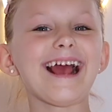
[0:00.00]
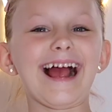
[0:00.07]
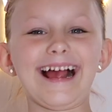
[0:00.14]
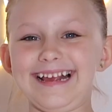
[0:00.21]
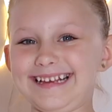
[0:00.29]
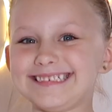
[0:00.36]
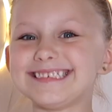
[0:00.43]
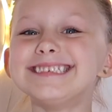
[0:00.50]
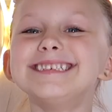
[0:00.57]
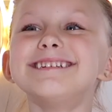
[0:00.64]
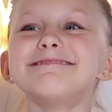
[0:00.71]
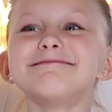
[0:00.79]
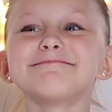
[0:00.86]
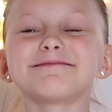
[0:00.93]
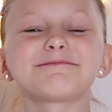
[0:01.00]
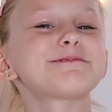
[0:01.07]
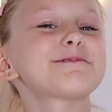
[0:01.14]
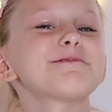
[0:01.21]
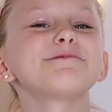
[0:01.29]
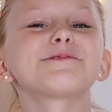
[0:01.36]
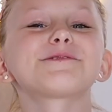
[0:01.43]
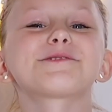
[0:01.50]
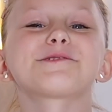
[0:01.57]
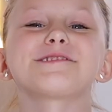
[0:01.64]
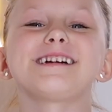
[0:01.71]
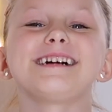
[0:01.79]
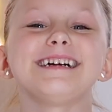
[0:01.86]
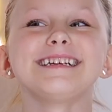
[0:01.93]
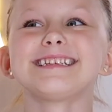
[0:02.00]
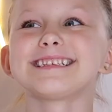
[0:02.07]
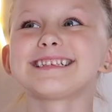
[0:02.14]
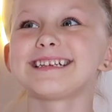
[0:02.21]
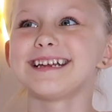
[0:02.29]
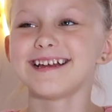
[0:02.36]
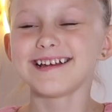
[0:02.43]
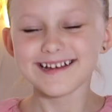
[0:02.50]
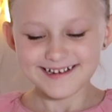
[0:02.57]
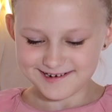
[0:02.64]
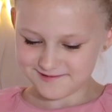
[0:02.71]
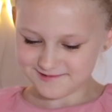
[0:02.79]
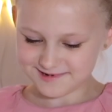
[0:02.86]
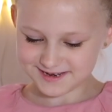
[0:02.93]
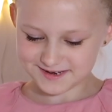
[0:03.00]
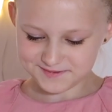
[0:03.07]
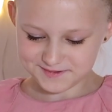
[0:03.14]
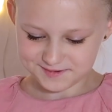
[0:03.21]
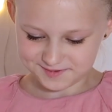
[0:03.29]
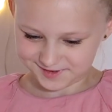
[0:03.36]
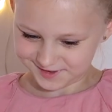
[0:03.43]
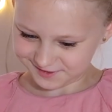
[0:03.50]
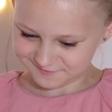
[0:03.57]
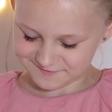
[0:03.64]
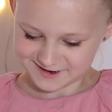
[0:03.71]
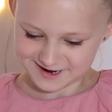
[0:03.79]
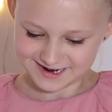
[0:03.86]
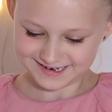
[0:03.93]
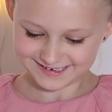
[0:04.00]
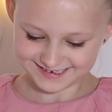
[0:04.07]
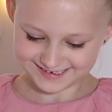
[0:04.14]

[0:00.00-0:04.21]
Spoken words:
I'm so stressed. I want it to be perfect.